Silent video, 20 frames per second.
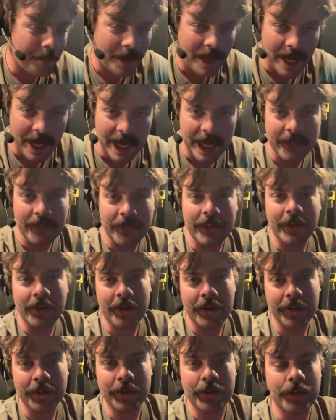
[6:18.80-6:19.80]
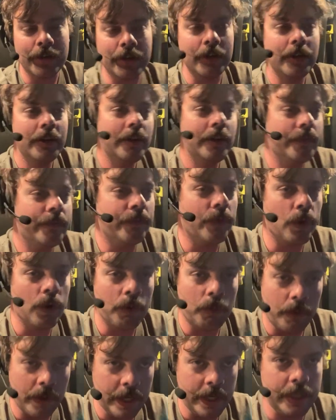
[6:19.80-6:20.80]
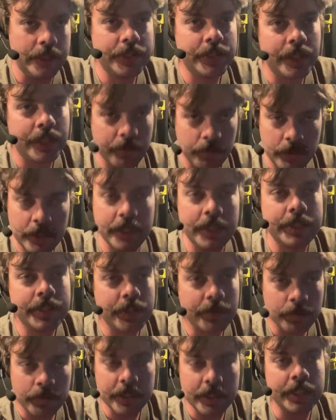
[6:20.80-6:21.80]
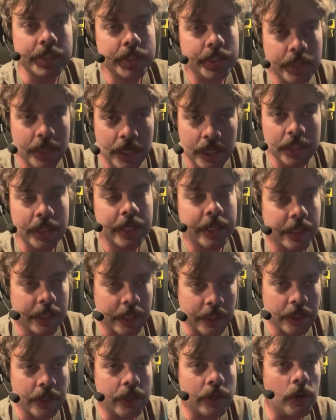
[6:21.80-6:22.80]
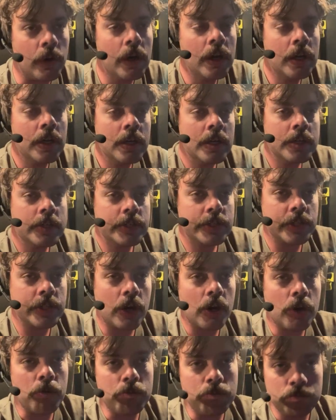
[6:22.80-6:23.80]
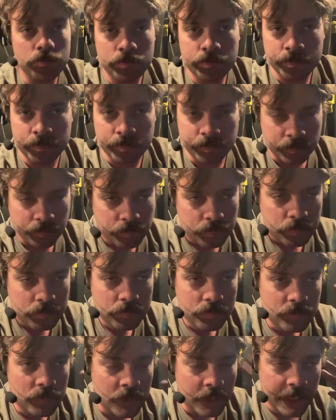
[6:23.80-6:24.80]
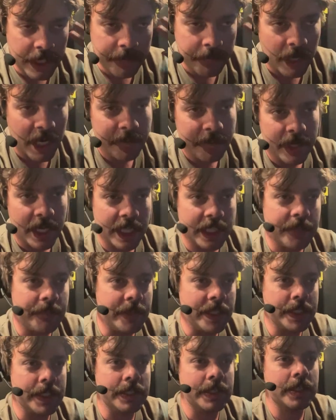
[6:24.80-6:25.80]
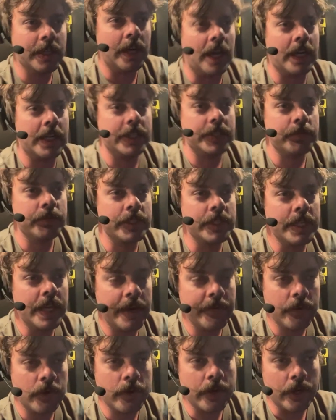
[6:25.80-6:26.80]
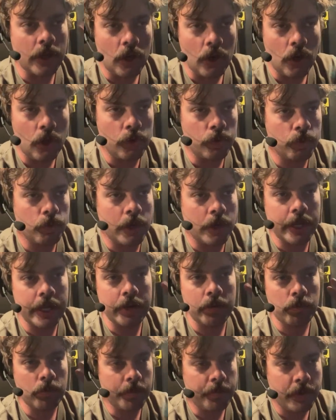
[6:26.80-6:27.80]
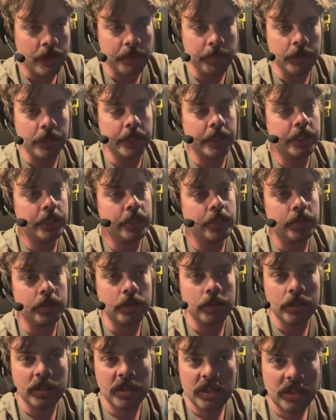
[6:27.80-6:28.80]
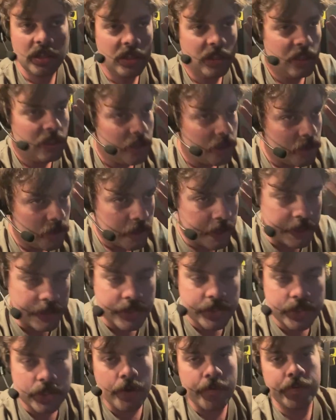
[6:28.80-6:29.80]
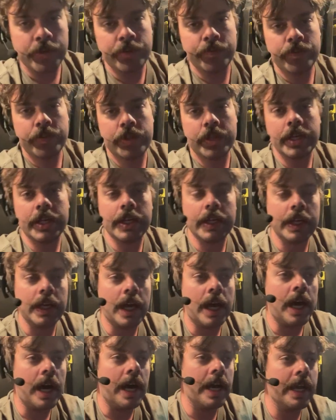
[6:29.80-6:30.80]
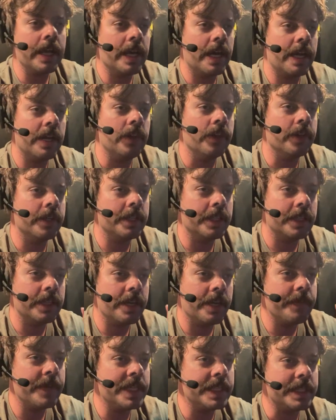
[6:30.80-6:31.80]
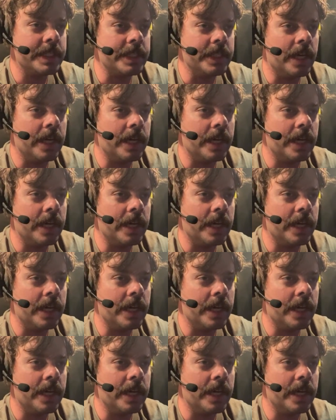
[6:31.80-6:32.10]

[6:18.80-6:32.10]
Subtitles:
piling on her for weeks and weeks and weeks and not letting it go. So, in my mind, the Mises Caucus was never an alt right Republican conservative thing. I kind of looked at them as